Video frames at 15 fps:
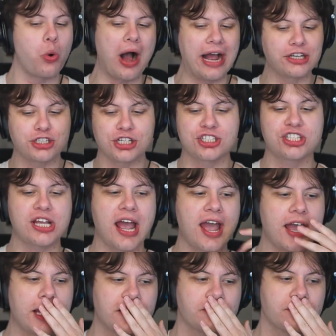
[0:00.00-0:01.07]
I should
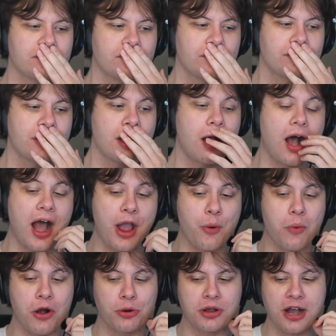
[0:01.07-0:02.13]
say, I
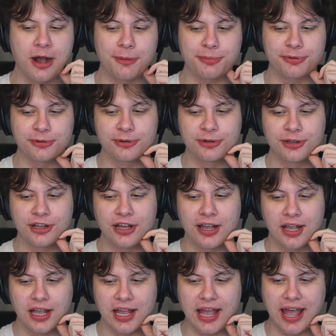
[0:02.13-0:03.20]
woke up
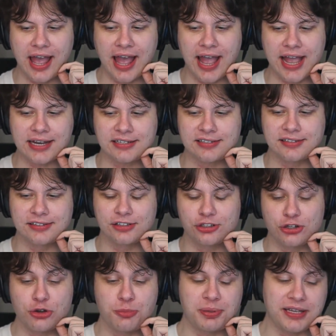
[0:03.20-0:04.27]
at
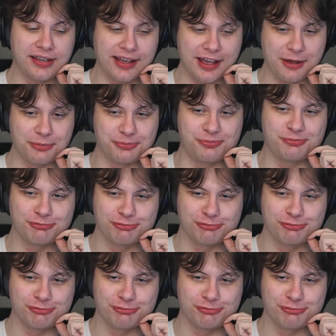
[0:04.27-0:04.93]
2 p.m.